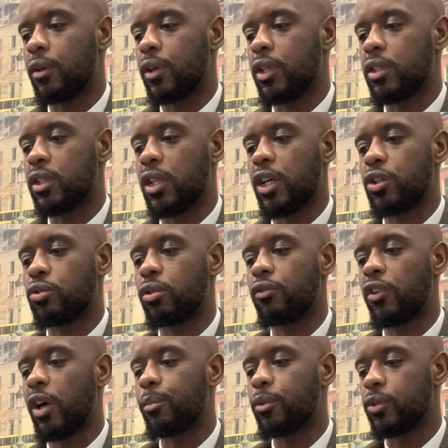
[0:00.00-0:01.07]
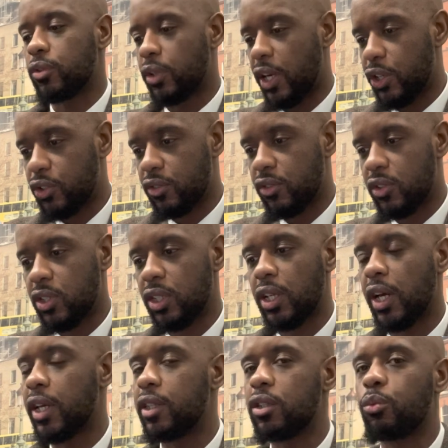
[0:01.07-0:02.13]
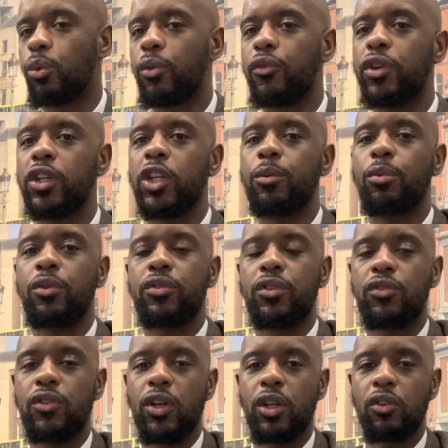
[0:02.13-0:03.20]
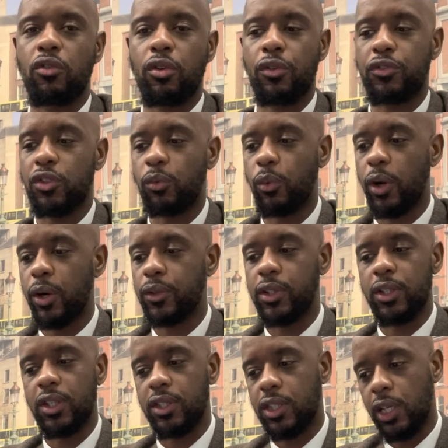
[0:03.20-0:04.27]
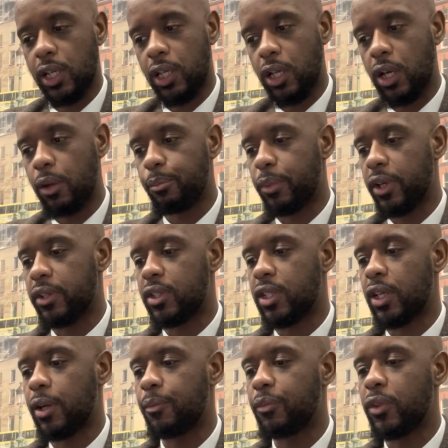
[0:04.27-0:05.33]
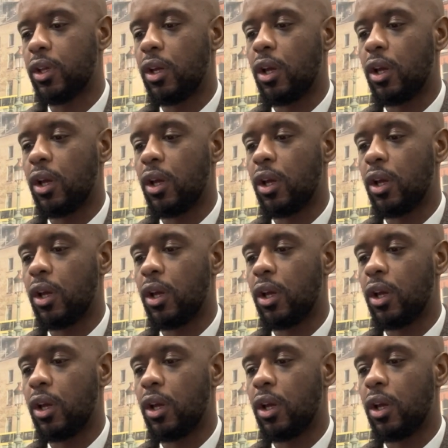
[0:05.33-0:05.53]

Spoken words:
International Environmental Agency and what renewables is doing across the world and the take-up, but a